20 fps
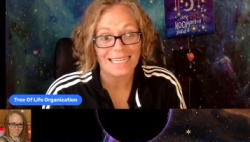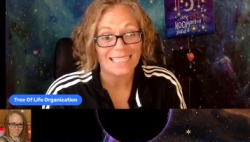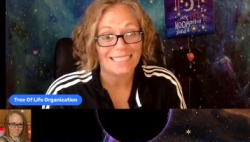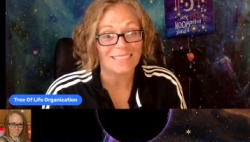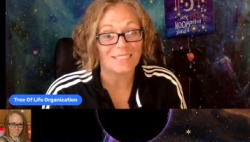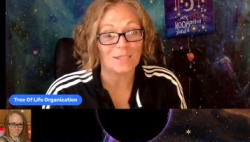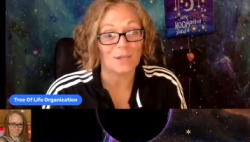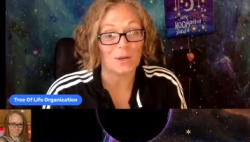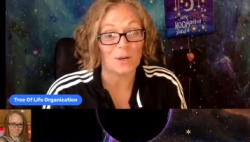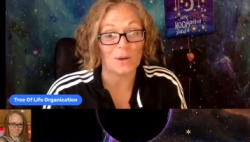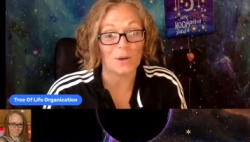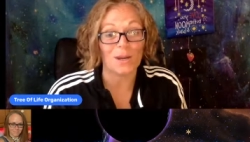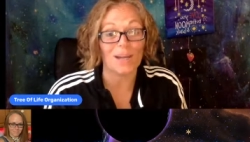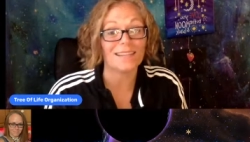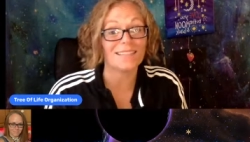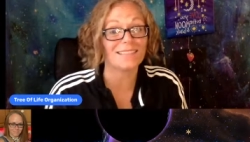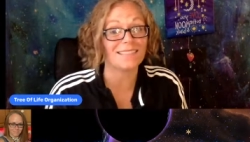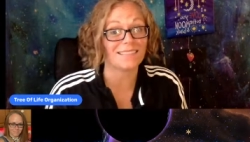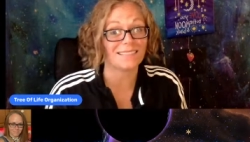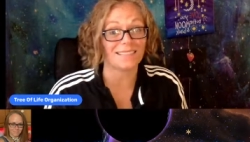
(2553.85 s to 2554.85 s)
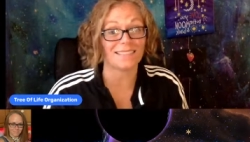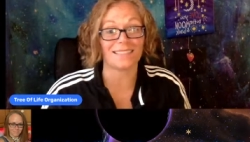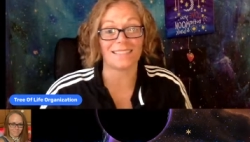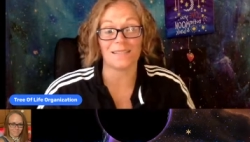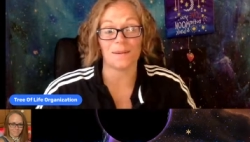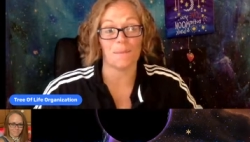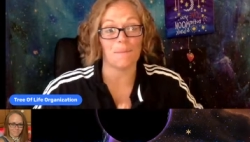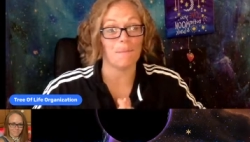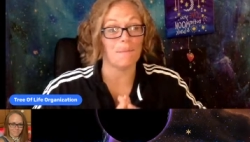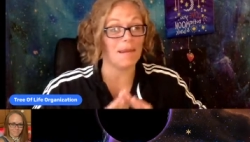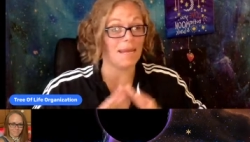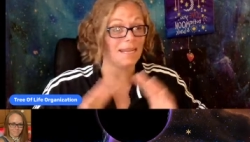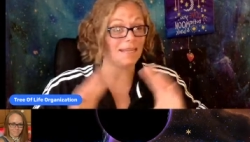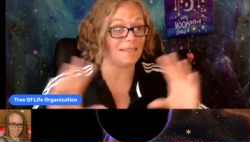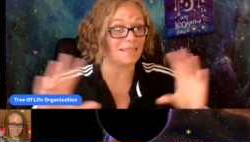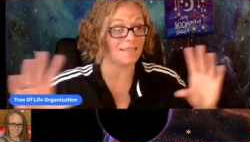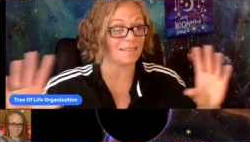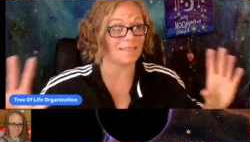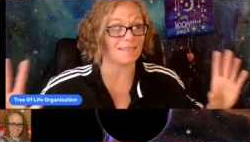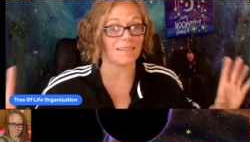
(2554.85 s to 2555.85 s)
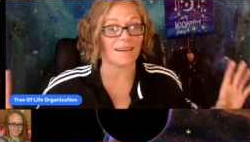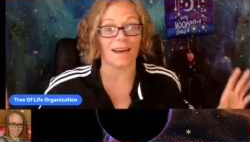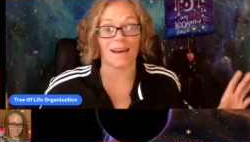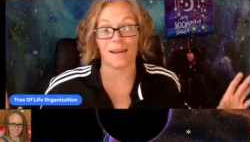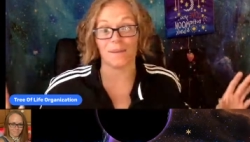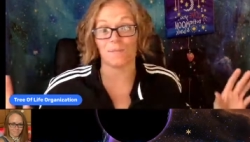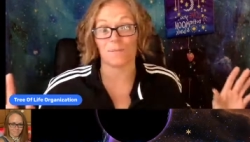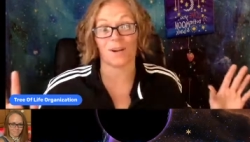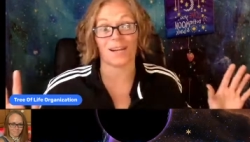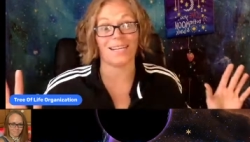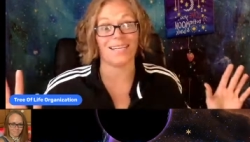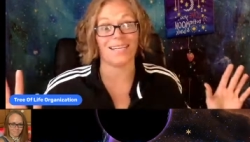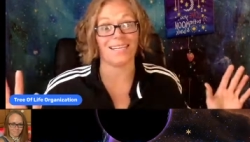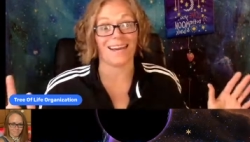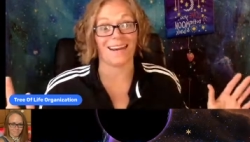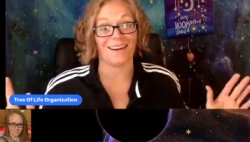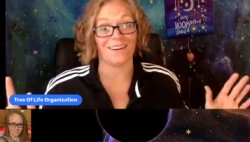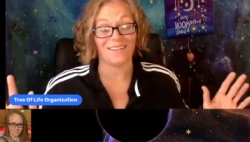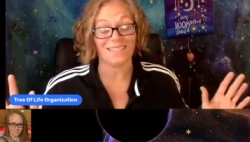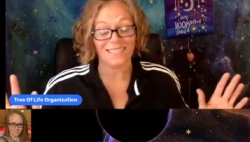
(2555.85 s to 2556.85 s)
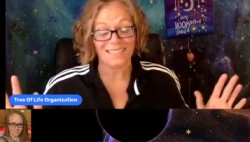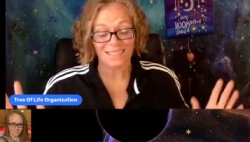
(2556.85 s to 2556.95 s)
So it's just an amazing time right now,